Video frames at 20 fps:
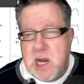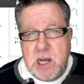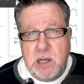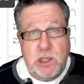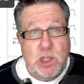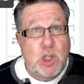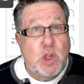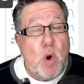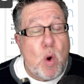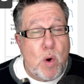
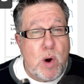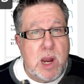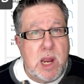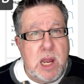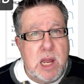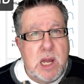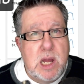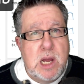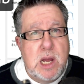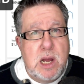
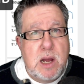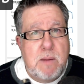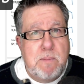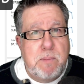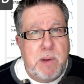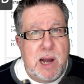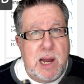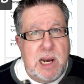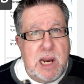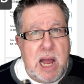Sorry,
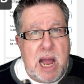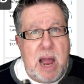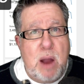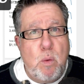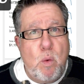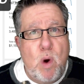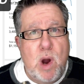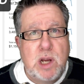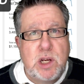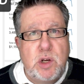but I
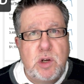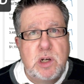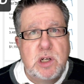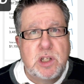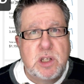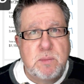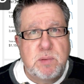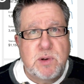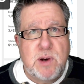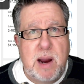want you to
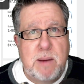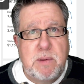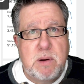subscribe